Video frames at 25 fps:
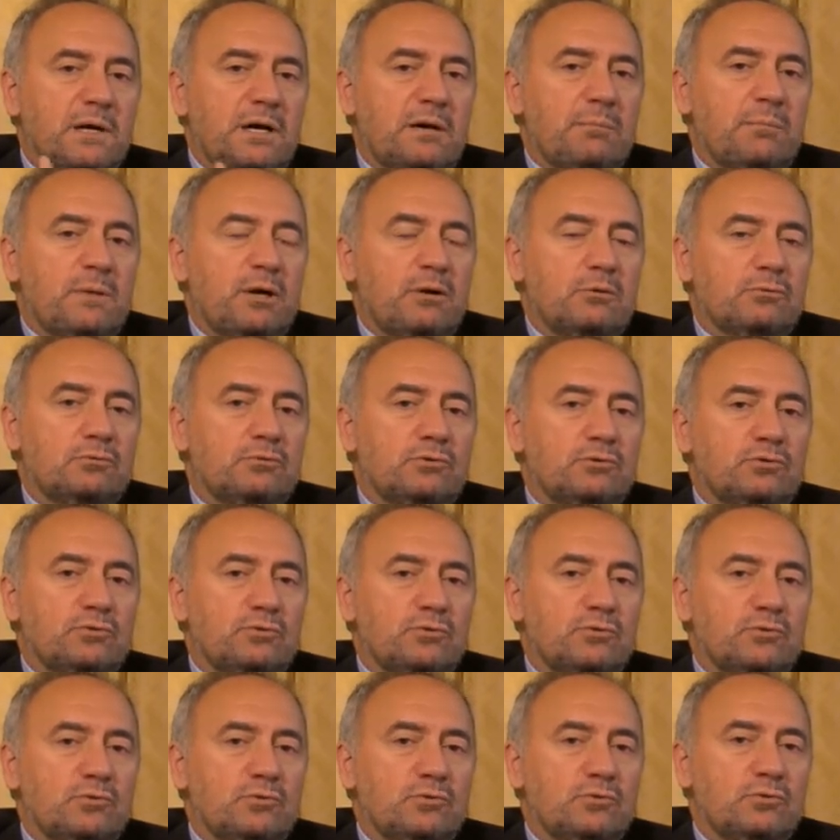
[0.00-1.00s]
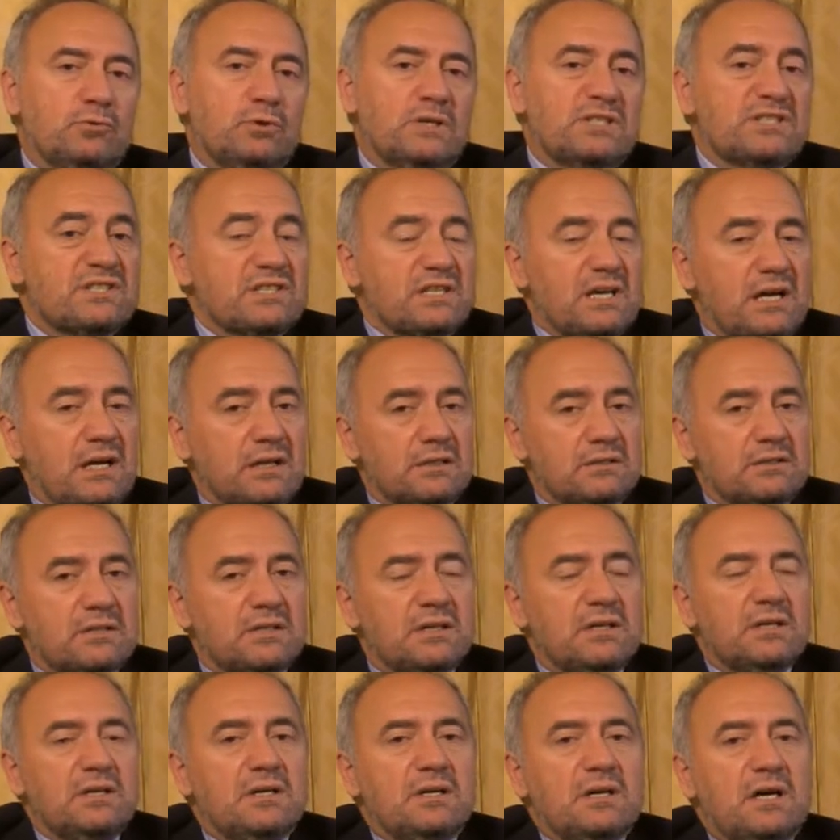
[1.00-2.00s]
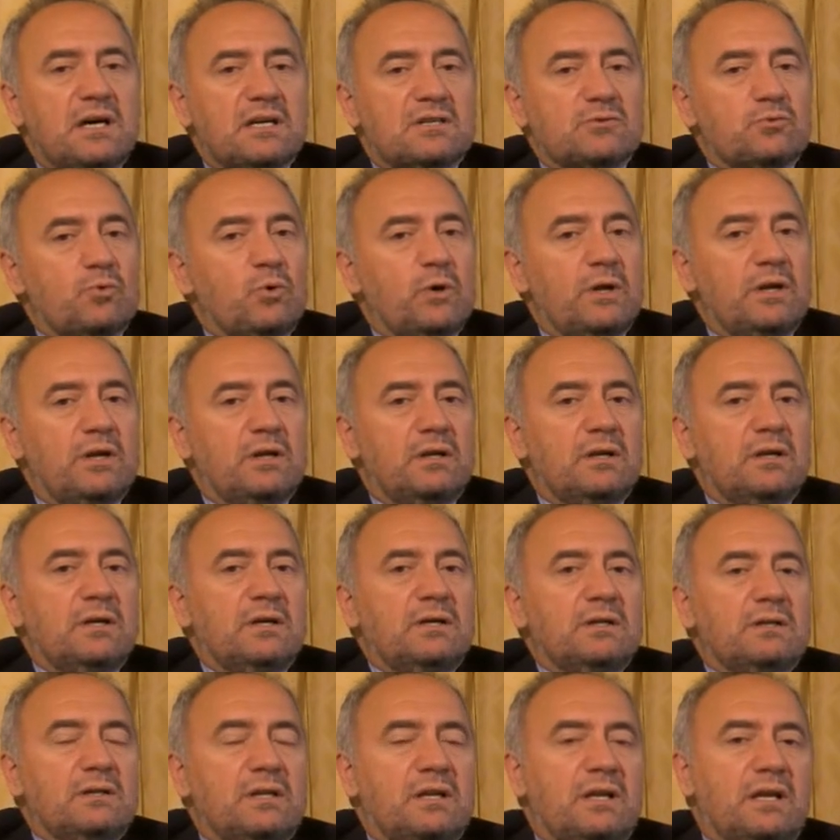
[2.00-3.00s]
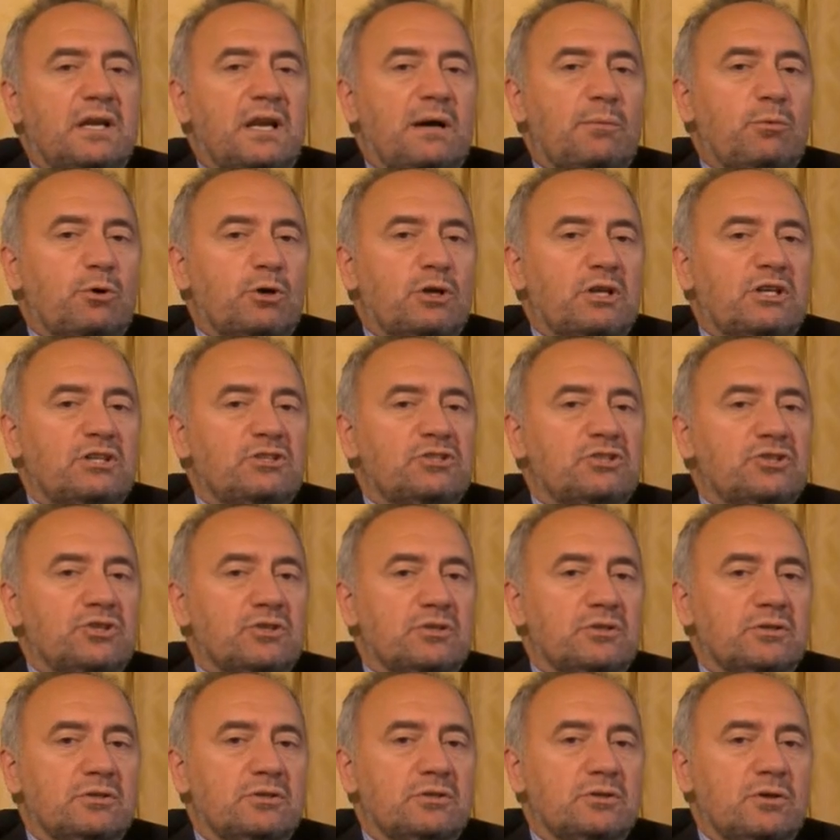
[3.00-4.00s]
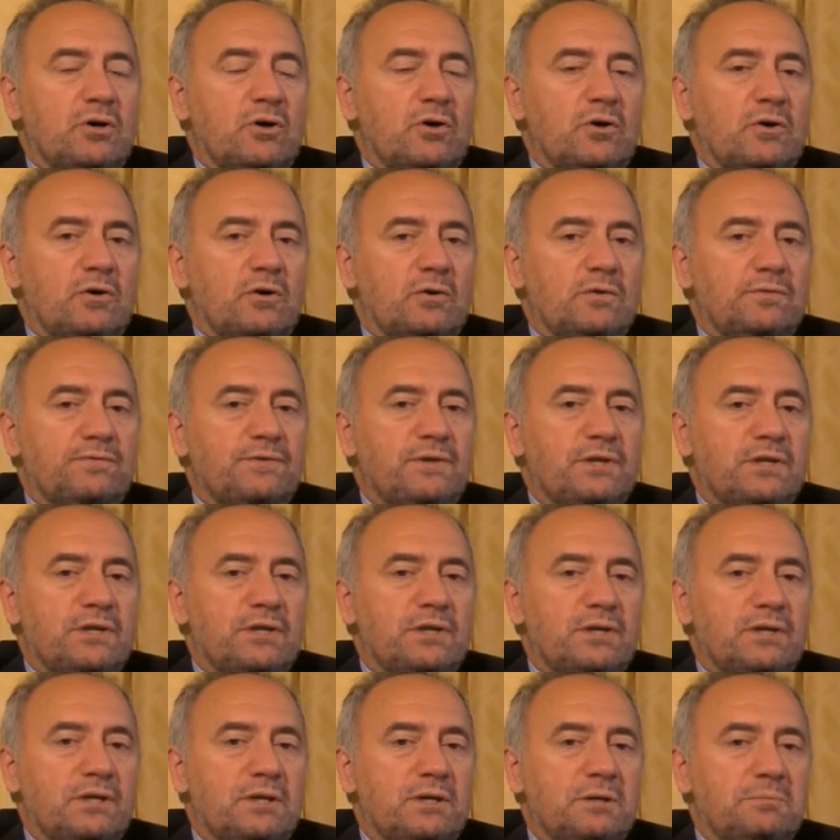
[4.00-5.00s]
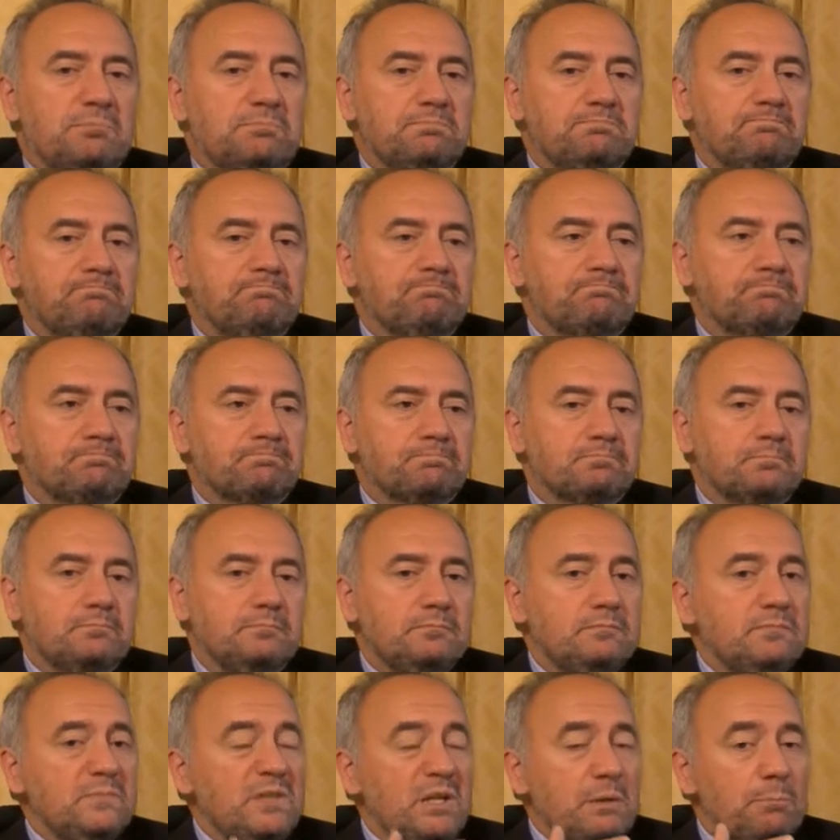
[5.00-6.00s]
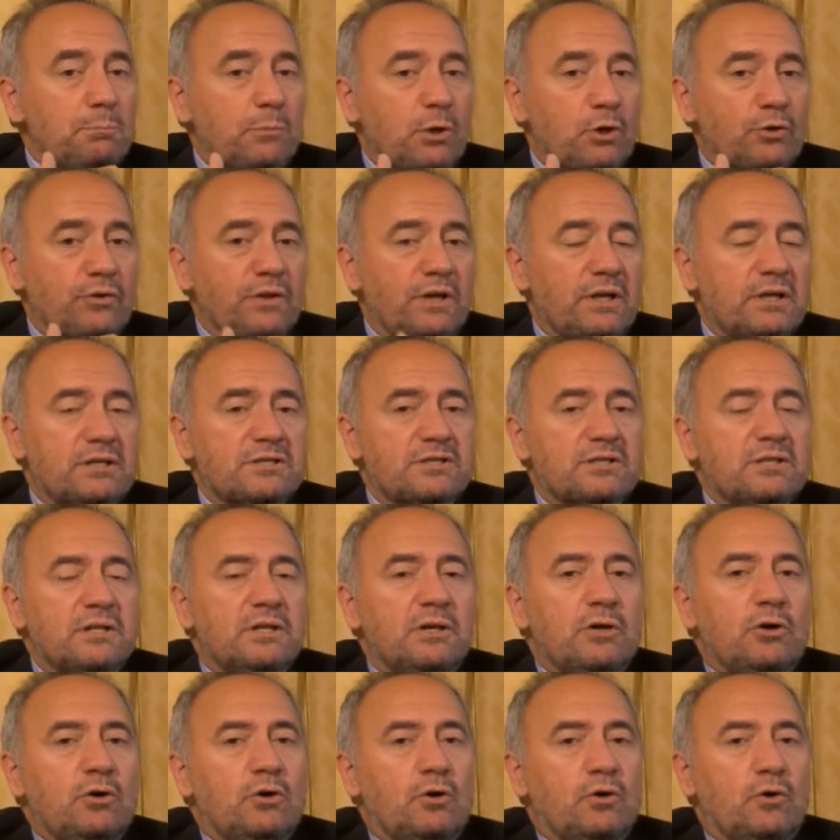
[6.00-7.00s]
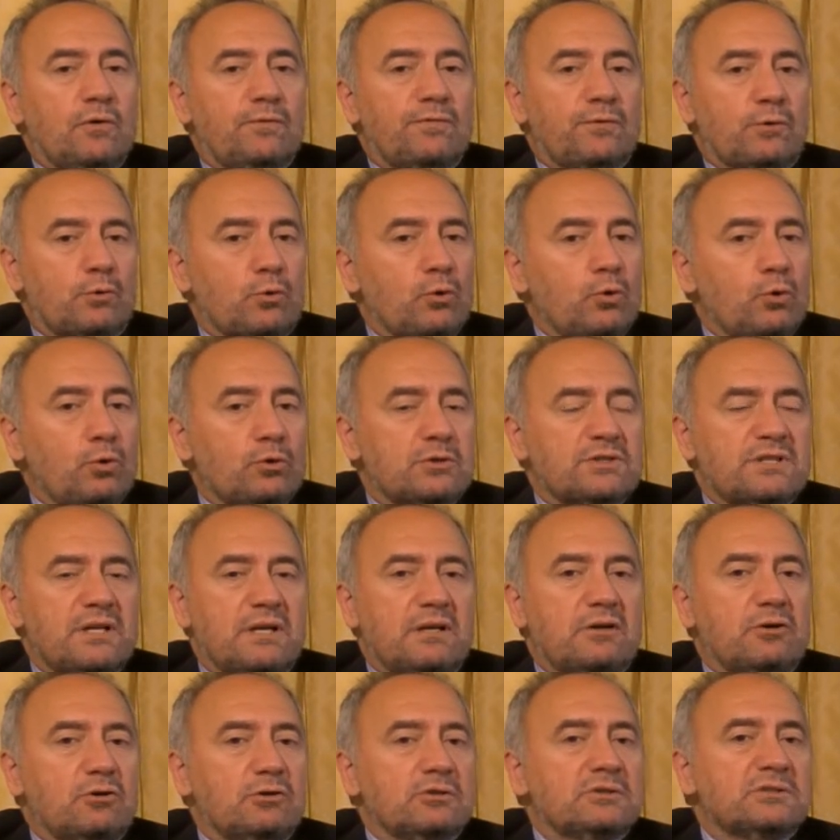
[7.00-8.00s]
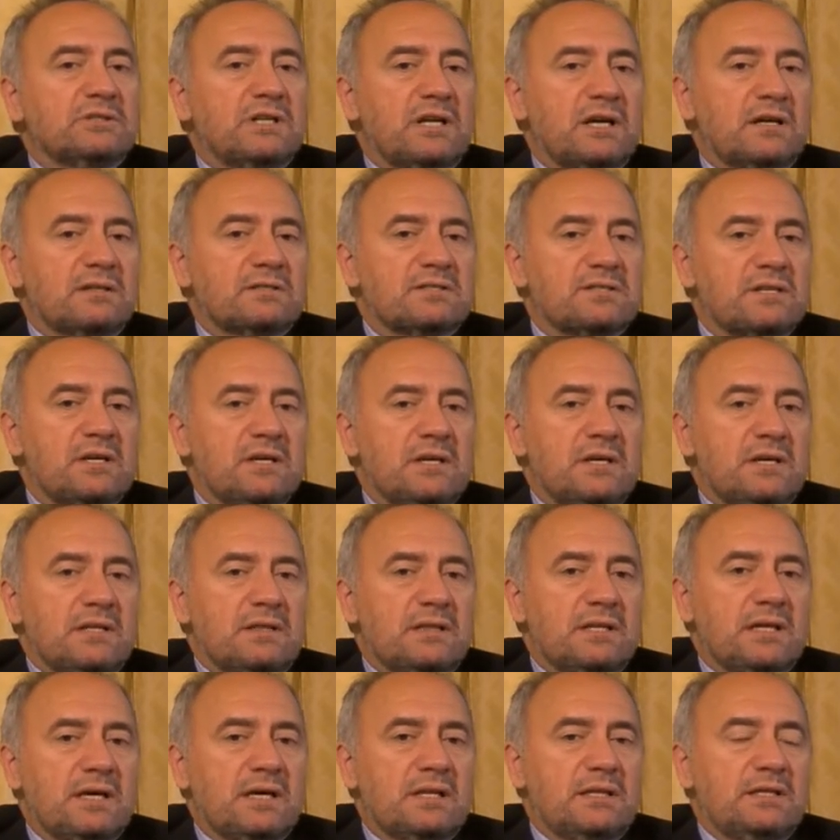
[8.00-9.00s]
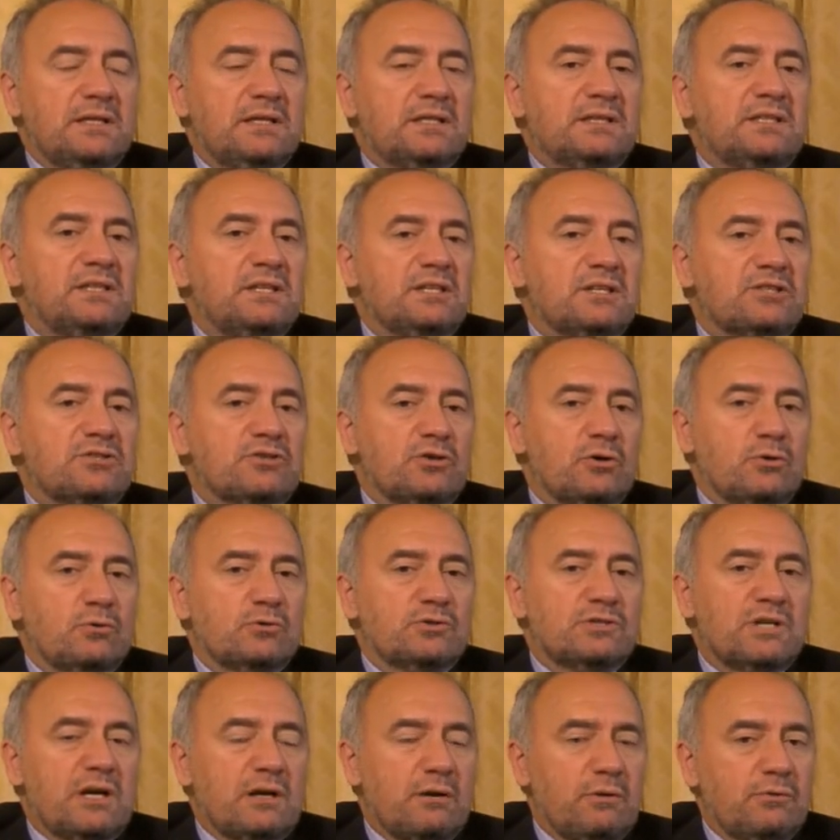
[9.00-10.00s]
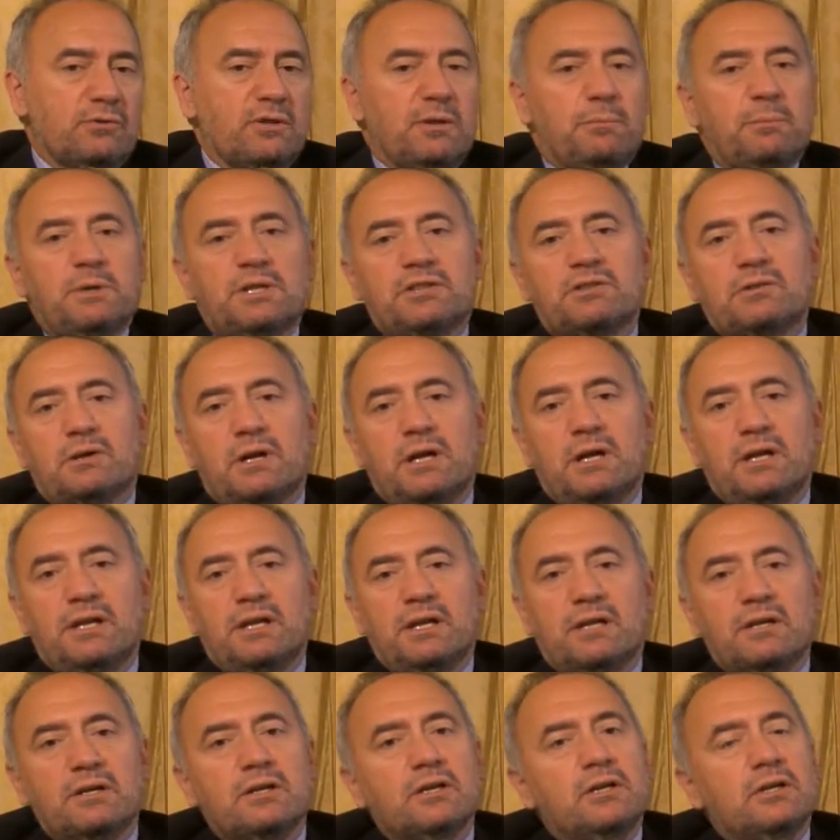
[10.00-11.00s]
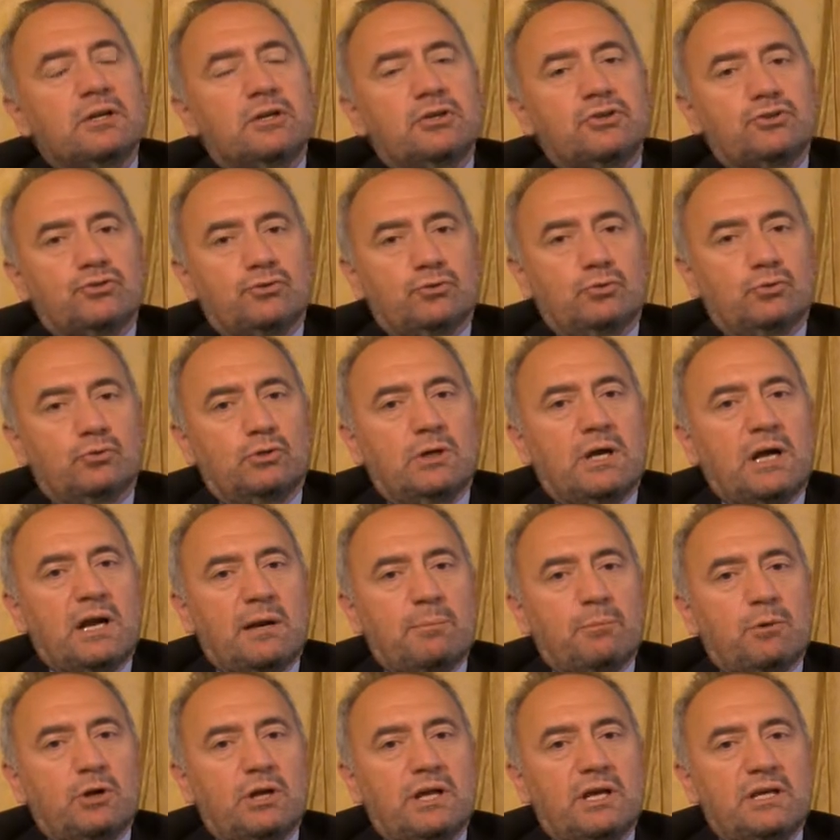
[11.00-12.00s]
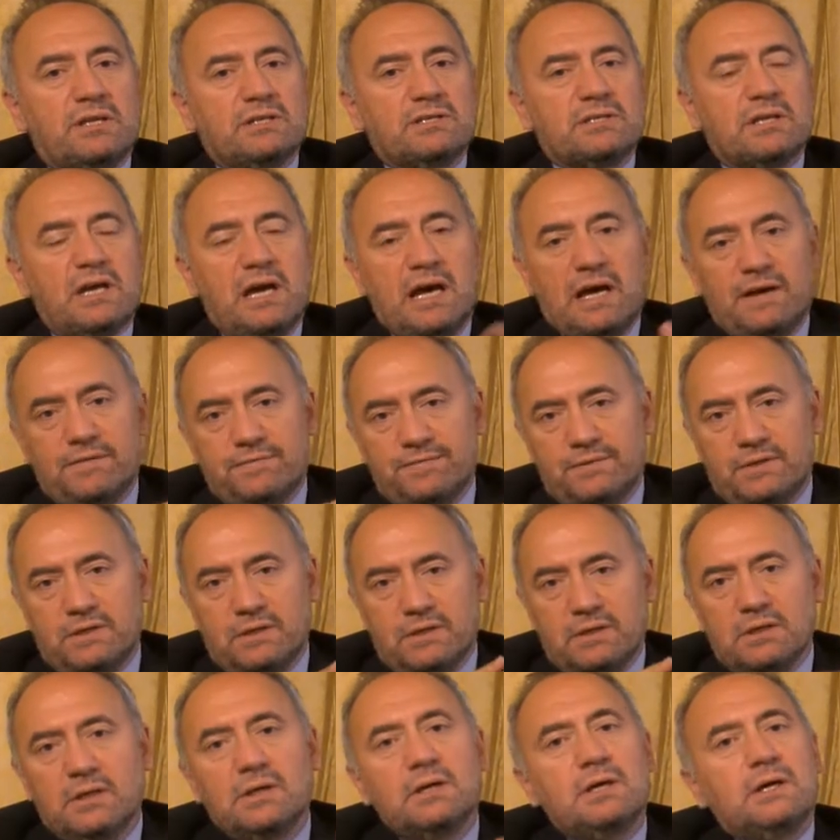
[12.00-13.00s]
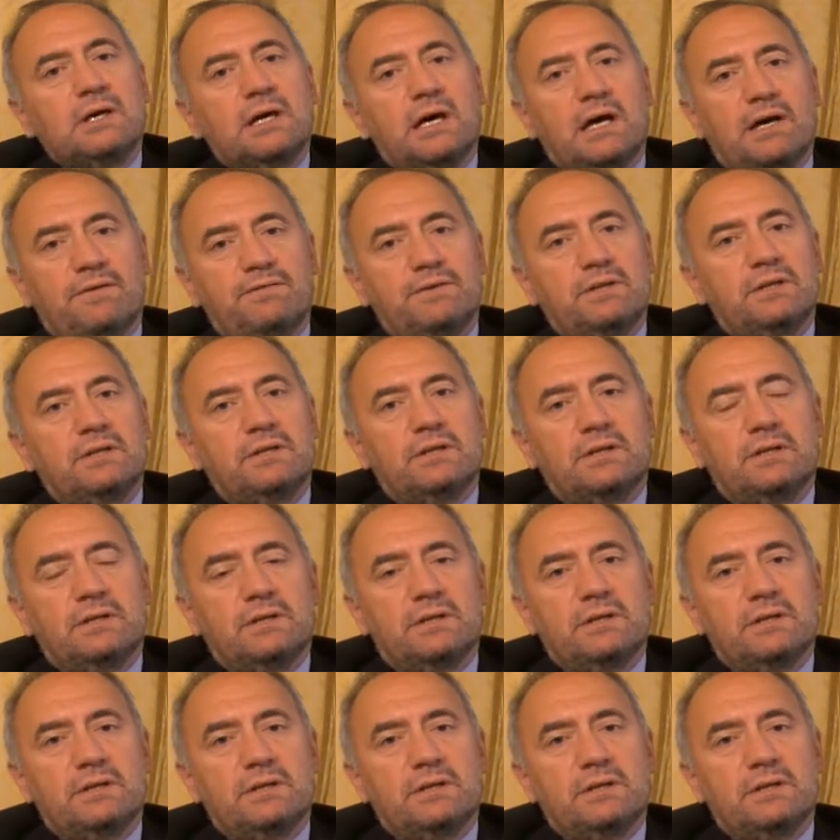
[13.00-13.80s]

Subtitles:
about to start as well the elaboration of the models of rules and contracts that the TSOs around the Mediterranean should harmonize after having